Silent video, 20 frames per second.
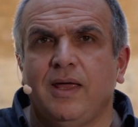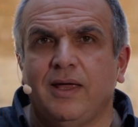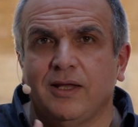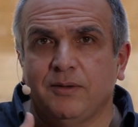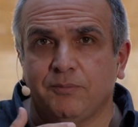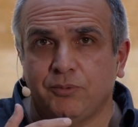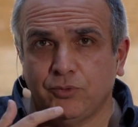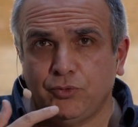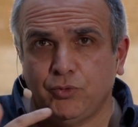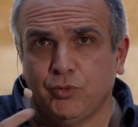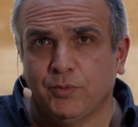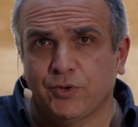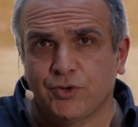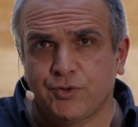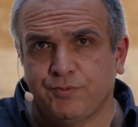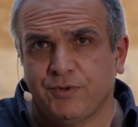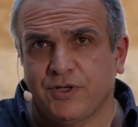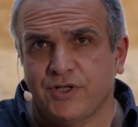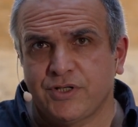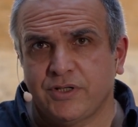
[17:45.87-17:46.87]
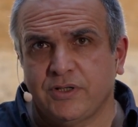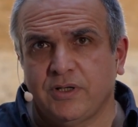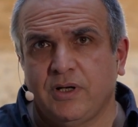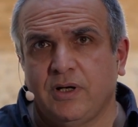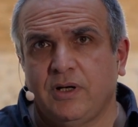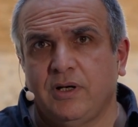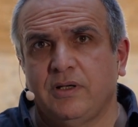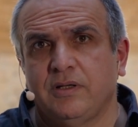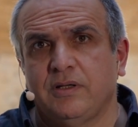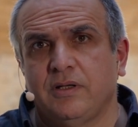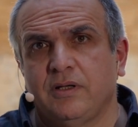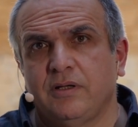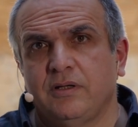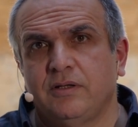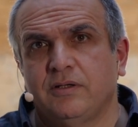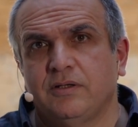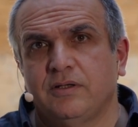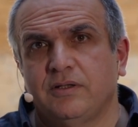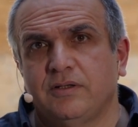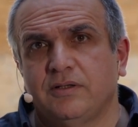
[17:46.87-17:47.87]
and put too much pressure on
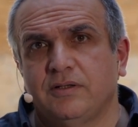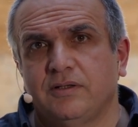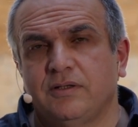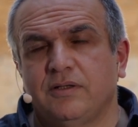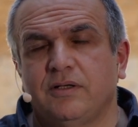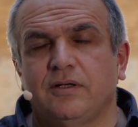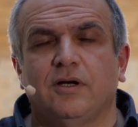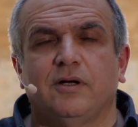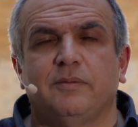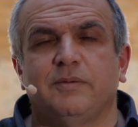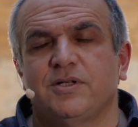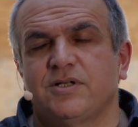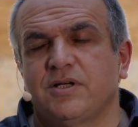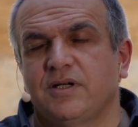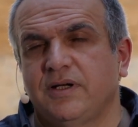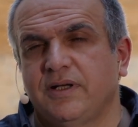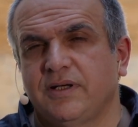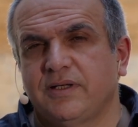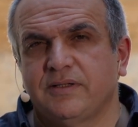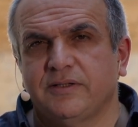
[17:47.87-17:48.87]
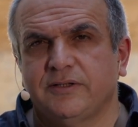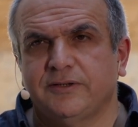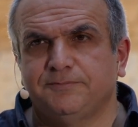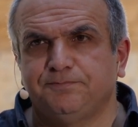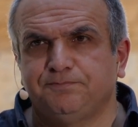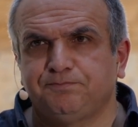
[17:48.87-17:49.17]
the garbage collector.